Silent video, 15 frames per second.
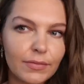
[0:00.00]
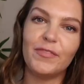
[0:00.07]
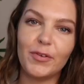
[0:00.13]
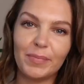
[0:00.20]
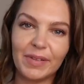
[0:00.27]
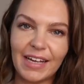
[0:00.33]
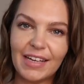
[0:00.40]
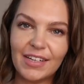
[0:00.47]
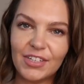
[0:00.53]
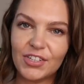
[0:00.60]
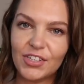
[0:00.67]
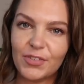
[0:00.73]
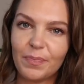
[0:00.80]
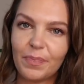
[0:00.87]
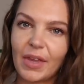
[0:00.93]
For
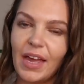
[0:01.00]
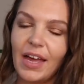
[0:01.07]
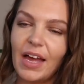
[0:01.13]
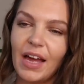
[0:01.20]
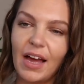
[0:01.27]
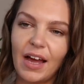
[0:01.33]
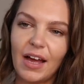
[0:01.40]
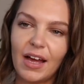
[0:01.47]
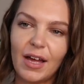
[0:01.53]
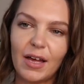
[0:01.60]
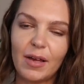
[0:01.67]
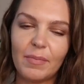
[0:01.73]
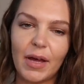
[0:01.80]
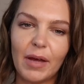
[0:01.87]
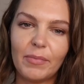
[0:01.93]
blush,
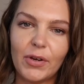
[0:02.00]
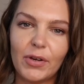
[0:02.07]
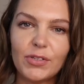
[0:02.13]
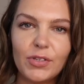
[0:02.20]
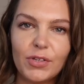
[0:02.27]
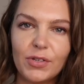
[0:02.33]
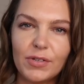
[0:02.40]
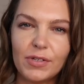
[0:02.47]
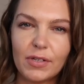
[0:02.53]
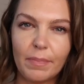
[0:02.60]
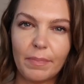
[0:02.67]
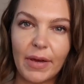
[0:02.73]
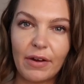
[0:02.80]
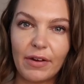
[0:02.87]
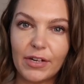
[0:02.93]
I'm going to use a
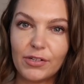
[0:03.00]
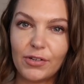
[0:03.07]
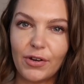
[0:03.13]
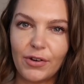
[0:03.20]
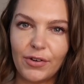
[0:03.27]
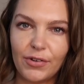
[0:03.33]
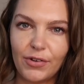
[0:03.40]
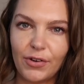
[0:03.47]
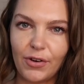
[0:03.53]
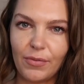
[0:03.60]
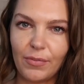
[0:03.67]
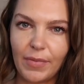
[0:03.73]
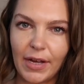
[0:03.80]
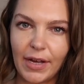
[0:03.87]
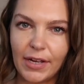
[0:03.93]
berry tone
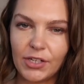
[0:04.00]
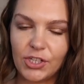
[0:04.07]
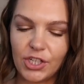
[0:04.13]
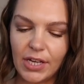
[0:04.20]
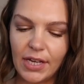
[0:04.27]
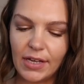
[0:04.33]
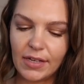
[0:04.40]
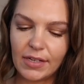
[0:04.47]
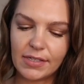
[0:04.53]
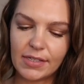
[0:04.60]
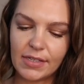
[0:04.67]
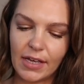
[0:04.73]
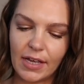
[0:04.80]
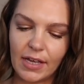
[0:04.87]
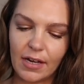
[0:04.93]
on my
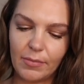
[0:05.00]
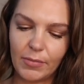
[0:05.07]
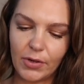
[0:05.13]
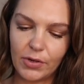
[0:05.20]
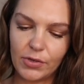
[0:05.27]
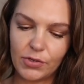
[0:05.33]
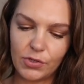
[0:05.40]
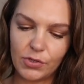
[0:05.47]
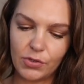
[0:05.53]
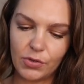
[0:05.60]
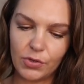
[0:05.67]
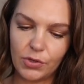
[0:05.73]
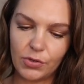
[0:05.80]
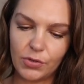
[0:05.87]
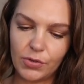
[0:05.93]
cheeks, and I'm going to
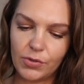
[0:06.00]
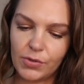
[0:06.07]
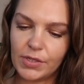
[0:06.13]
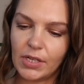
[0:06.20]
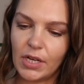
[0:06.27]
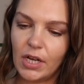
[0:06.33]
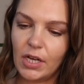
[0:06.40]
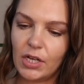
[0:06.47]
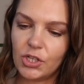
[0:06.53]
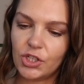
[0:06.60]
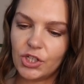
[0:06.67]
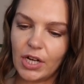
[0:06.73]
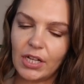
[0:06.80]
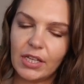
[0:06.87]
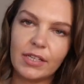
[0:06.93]
use
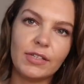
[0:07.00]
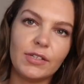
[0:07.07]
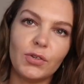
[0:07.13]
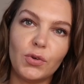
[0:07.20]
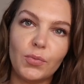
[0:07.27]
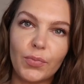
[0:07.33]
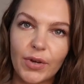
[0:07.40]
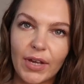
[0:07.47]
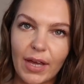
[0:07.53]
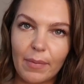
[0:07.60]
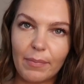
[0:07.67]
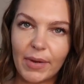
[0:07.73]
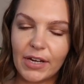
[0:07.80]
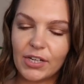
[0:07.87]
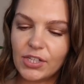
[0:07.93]
Charlotte Tilbury
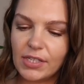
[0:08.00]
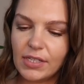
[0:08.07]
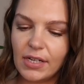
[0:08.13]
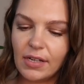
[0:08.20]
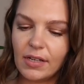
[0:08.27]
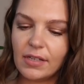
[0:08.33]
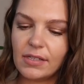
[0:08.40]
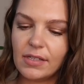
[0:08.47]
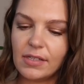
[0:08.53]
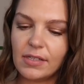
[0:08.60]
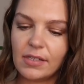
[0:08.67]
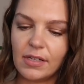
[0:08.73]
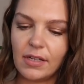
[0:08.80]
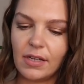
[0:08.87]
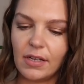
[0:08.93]
Beach
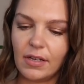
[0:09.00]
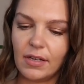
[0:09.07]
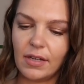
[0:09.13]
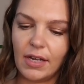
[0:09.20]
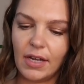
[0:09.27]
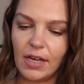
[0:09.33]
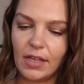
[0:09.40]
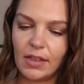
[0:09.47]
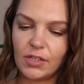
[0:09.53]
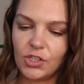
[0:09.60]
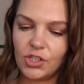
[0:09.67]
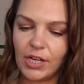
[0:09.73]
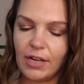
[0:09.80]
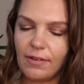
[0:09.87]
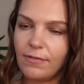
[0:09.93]
Sticks in the
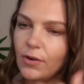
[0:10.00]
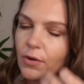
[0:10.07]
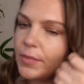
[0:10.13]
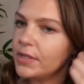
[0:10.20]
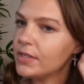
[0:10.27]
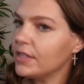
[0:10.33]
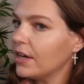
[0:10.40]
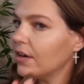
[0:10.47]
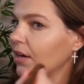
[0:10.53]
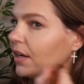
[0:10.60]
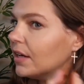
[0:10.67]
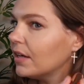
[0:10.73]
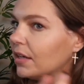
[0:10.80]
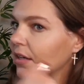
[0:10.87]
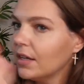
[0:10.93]
shade
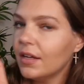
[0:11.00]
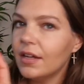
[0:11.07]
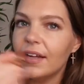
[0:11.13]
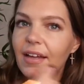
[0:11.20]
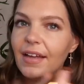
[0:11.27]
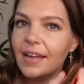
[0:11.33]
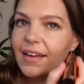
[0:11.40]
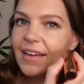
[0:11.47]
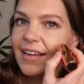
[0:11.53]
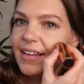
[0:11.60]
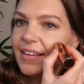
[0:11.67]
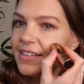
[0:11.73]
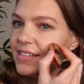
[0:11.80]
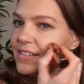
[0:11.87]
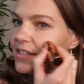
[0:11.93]
Formentera.
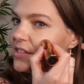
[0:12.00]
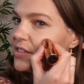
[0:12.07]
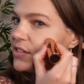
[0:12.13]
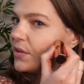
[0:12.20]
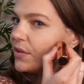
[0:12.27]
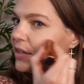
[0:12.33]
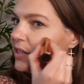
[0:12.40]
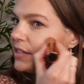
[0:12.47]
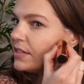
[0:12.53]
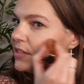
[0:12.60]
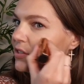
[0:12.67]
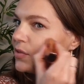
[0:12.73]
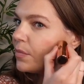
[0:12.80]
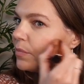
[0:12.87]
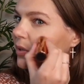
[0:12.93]
And this is so easy
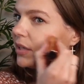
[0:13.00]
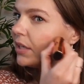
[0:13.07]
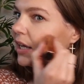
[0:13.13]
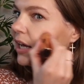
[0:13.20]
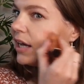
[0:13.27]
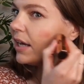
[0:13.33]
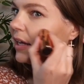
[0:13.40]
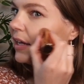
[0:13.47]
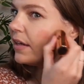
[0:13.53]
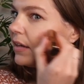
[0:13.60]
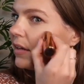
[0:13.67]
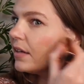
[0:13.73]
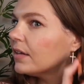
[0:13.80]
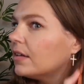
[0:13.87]
to apply,